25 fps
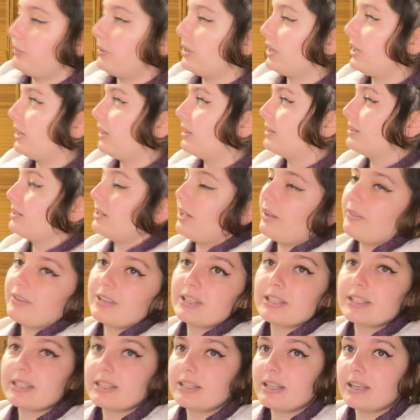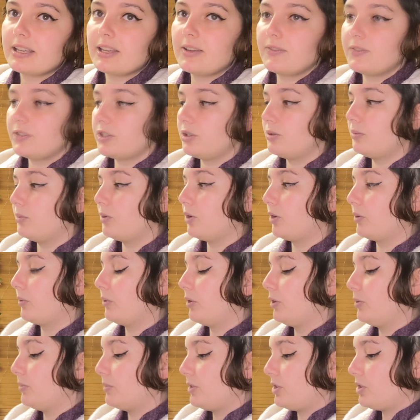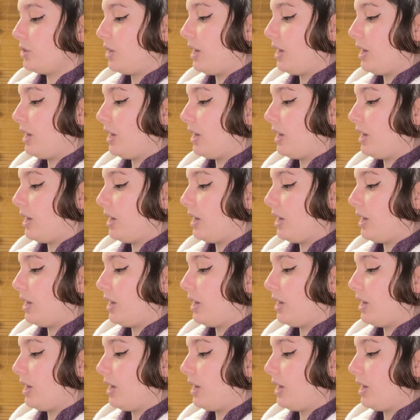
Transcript: because obviously that gives you more room to